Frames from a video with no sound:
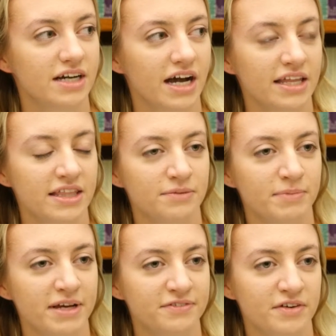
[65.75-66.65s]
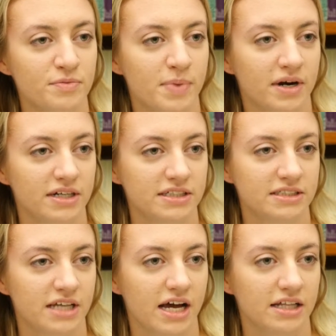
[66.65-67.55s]
I think my favorite part is
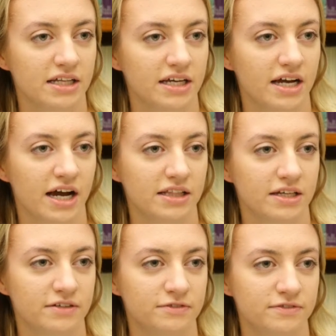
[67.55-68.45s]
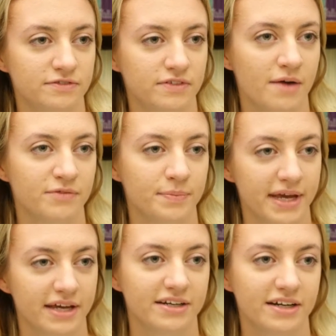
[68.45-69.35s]
that, like, I'm from
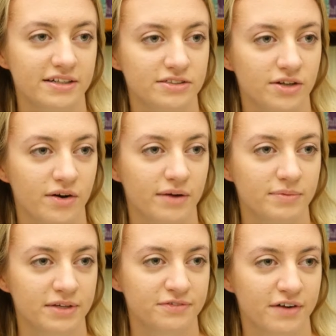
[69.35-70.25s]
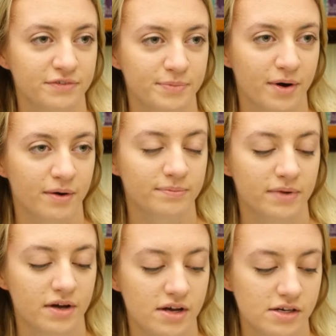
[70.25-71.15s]
Canada, so I'm really far from home.
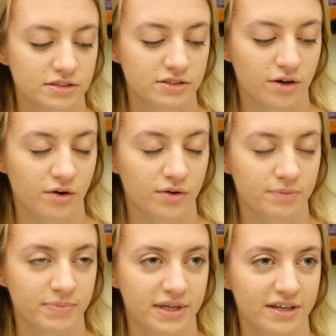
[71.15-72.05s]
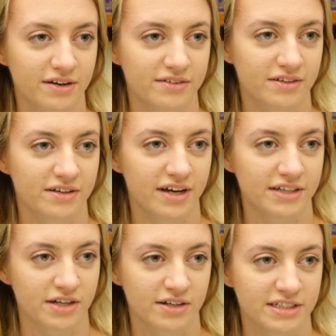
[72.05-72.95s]
So being on the
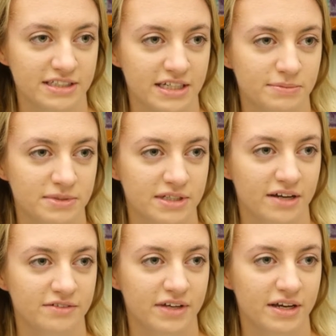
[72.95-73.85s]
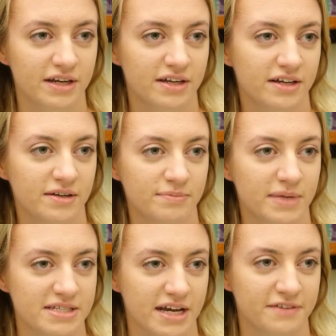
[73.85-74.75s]
ice hockey team is kind of like my
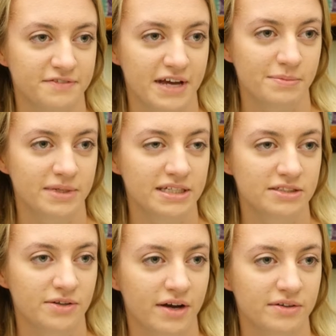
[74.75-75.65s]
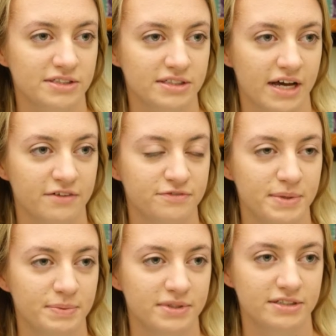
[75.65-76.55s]
second family, so I always have
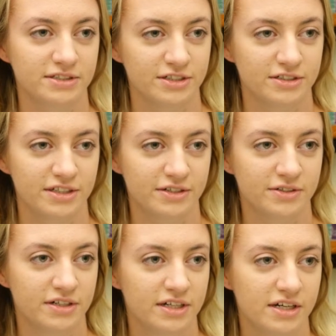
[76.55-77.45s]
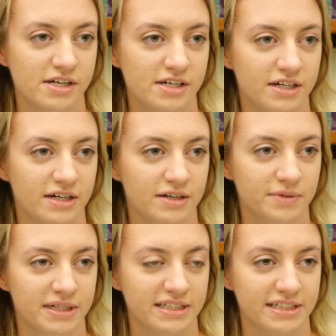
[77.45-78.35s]
people to turn to
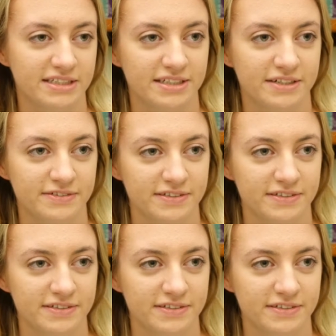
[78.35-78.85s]
when I need stuff.